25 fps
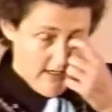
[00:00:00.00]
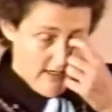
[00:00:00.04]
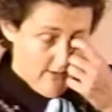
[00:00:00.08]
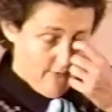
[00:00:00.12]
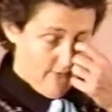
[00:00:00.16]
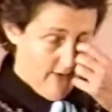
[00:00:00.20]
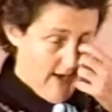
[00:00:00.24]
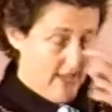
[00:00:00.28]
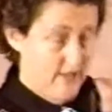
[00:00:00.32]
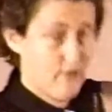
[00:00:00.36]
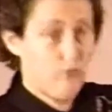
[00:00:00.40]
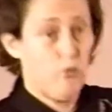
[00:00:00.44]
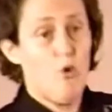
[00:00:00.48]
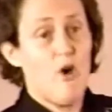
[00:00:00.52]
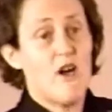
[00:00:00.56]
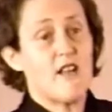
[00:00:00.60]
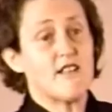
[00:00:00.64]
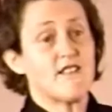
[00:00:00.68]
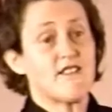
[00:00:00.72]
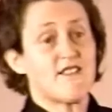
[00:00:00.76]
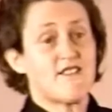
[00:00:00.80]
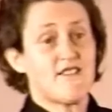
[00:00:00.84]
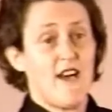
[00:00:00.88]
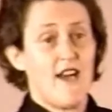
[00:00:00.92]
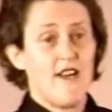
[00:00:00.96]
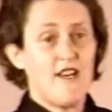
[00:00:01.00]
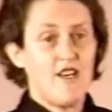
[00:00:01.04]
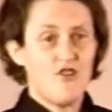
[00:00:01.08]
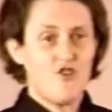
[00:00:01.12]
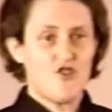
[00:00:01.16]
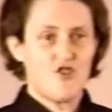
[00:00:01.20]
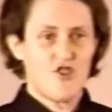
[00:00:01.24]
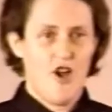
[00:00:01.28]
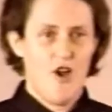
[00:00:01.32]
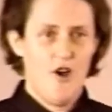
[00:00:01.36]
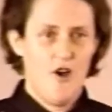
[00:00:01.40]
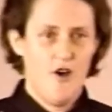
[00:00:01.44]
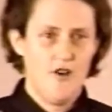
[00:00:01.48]
In fact, one study
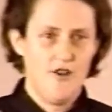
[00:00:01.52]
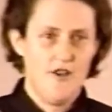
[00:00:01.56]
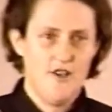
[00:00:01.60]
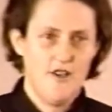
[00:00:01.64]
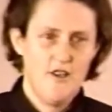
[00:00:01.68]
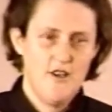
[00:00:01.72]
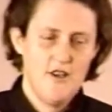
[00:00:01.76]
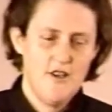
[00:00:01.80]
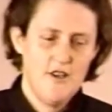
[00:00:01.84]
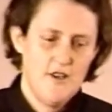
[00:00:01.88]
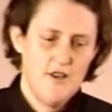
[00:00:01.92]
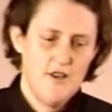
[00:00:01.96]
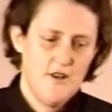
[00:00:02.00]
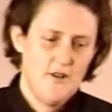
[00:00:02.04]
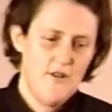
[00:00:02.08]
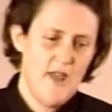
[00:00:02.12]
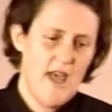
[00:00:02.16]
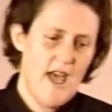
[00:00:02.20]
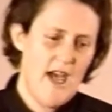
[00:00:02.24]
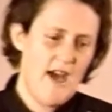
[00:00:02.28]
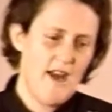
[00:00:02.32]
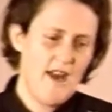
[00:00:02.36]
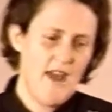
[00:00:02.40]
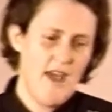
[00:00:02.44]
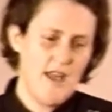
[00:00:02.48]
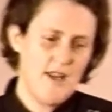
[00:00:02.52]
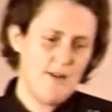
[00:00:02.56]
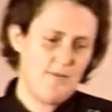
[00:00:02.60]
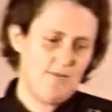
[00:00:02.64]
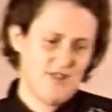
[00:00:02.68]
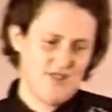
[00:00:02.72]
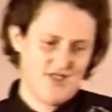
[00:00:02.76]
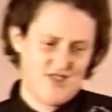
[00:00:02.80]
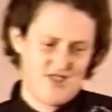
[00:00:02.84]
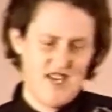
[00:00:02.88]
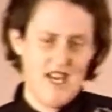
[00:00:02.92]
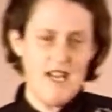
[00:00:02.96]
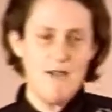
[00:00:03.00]
showed that a
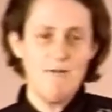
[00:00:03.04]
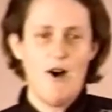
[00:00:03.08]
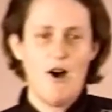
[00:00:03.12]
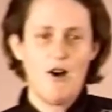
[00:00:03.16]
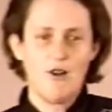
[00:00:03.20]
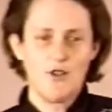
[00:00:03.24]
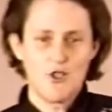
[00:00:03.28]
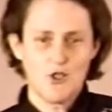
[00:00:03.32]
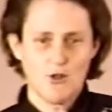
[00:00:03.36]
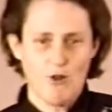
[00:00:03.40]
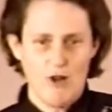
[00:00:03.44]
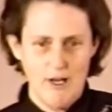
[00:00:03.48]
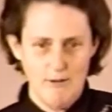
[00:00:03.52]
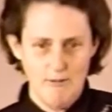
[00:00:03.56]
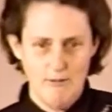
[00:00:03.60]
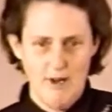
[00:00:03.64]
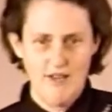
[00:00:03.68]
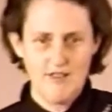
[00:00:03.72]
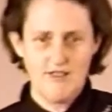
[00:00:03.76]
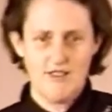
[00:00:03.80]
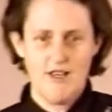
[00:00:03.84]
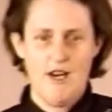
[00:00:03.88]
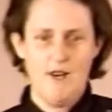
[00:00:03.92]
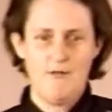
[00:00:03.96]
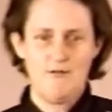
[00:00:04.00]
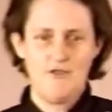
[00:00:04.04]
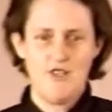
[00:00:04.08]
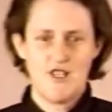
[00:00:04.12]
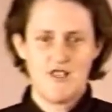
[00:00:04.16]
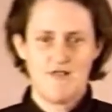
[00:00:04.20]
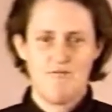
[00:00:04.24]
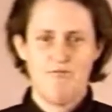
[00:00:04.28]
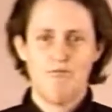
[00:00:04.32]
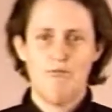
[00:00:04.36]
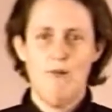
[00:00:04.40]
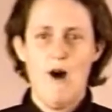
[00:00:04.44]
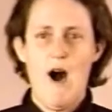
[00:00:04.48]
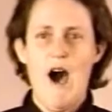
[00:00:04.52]
placebo treatment of
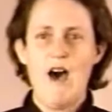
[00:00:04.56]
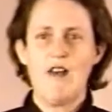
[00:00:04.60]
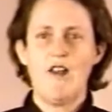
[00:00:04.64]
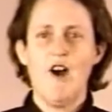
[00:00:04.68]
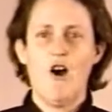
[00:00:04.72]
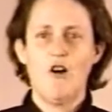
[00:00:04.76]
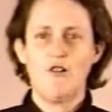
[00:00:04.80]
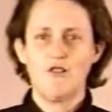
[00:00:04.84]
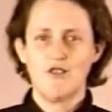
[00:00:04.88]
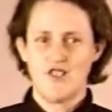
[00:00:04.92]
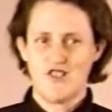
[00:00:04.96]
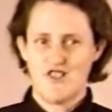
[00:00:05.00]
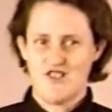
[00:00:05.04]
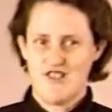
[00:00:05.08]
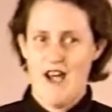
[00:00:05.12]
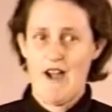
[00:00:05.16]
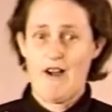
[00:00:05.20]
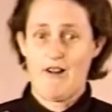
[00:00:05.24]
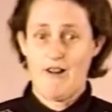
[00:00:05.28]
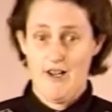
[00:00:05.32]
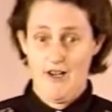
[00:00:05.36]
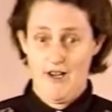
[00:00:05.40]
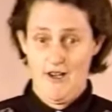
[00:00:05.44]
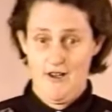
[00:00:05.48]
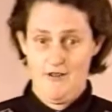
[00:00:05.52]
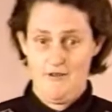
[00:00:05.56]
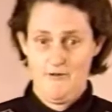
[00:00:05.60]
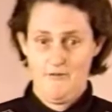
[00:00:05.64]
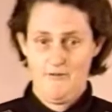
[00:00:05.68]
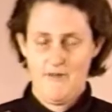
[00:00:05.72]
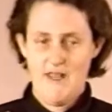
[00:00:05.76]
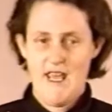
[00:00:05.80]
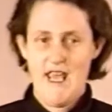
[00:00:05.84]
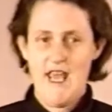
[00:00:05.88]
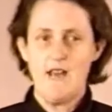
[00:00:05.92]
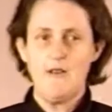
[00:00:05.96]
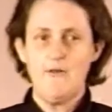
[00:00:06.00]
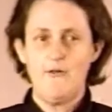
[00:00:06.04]
just mono stereo,
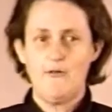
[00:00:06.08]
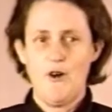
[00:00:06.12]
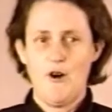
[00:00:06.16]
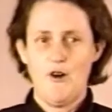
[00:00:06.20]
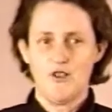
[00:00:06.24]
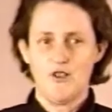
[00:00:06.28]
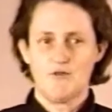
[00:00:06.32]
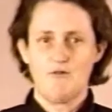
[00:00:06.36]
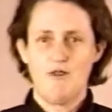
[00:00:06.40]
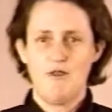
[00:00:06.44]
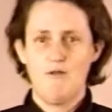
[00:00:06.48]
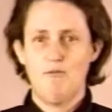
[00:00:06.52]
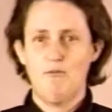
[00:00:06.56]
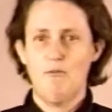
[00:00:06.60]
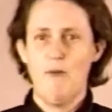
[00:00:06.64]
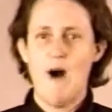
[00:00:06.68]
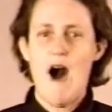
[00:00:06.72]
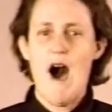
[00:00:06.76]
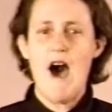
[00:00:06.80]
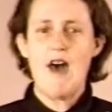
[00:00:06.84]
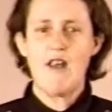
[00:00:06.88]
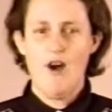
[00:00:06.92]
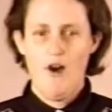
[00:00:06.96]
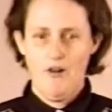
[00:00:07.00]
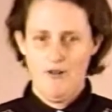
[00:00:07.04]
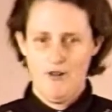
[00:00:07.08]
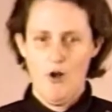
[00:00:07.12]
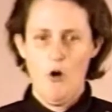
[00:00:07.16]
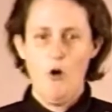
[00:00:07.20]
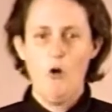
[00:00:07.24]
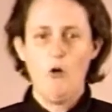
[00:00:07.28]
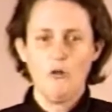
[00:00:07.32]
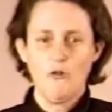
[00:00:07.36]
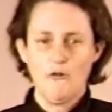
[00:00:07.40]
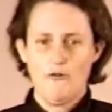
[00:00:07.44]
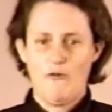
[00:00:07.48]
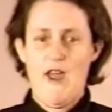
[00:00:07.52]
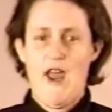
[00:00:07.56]
headphones with mono,
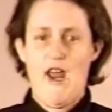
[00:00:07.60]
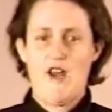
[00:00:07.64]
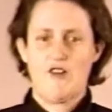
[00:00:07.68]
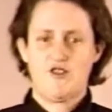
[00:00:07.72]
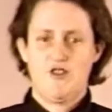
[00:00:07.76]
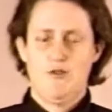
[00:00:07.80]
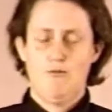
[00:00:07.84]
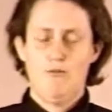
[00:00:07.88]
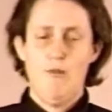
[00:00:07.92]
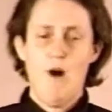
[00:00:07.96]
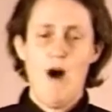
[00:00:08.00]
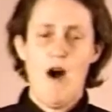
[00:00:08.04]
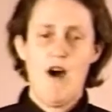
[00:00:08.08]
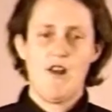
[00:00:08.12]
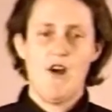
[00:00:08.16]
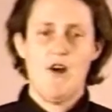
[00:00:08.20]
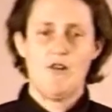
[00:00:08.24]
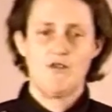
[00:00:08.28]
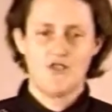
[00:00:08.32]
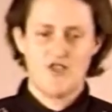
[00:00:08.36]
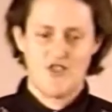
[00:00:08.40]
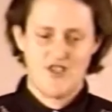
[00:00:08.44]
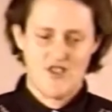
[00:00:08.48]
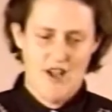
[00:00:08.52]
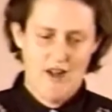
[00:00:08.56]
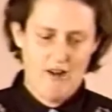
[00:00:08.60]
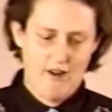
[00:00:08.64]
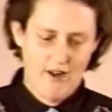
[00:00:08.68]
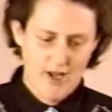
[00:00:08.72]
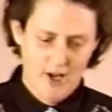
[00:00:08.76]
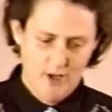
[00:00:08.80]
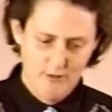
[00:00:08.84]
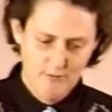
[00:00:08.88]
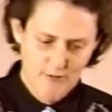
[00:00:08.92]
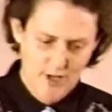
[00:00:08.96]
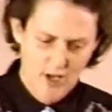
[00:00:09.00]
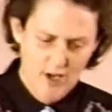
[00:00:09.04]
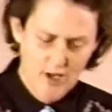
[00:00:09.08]
old-fashioned mono
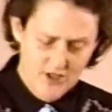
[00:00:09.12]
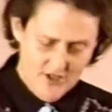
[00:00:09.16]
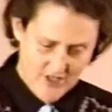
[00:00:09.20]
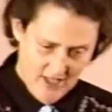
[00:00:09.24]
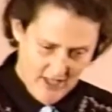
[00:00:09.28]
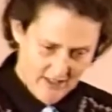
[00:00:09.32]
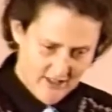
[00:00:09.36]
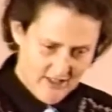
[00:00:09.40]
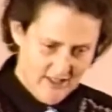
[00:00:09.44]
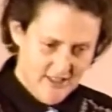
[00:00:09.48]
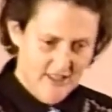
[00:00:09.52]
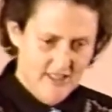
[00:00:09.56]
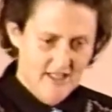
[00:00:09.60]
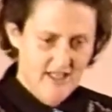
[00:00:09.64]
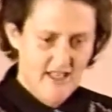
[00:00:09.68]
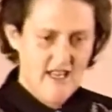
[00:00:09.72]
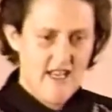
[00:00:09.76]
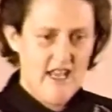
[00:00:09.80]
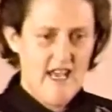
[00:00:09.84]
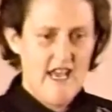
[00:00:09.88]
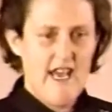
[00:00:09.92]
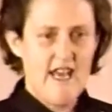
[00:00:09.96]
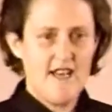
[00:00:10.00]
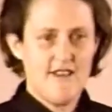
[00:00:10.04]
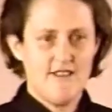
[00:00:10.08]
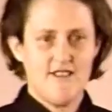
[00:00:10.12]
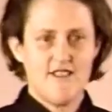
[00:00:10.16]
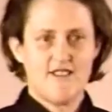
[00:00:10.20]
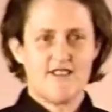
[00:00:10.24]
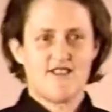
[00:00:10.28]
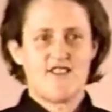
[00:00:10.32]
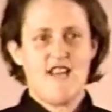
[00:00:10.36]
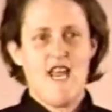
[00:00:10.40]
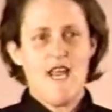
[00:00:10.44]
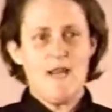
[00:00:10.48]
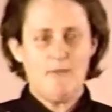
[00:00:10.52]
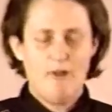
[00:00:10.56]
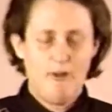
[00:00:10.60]
stereo music, had the
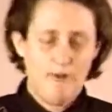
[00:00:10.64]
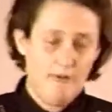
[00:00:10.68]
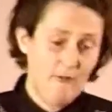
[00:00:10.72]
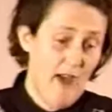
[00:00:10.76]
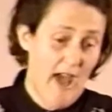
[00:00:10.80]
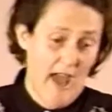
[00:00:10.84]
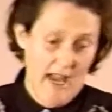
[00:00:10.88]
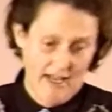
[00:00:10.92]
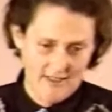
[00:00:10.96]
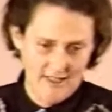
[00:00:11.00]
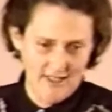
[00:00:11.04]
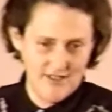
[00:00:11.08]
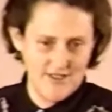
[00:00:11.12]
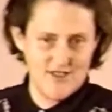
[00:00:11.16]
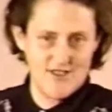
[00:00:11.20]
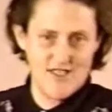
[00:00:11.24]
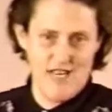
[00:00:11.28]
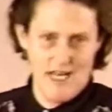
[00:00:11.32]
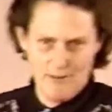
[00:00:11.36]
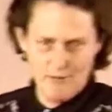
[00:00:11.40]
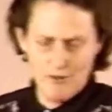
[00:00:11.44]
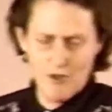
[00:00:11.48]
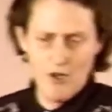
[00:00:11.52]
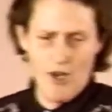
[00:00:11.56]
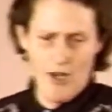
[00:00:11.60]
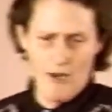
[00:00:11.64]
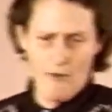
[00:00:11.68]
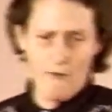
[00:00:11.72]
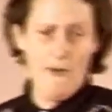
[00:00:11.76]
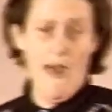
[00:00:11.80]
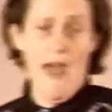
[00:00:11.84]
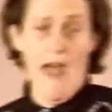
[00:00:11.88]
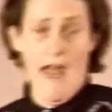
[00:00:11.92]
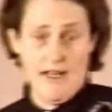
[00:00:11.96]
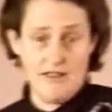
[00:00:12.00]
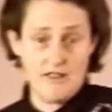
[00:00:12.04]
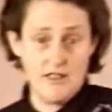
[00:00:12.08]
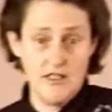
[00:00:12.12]
same effect, had the same good
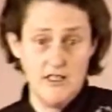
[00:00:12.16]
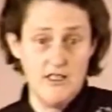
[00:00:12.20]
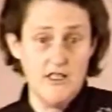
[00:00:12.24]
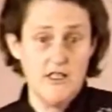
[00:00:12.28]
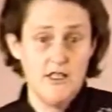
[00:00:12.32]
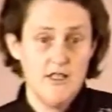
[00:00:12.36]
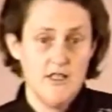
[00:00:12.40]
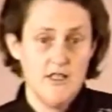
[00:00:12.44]
effect.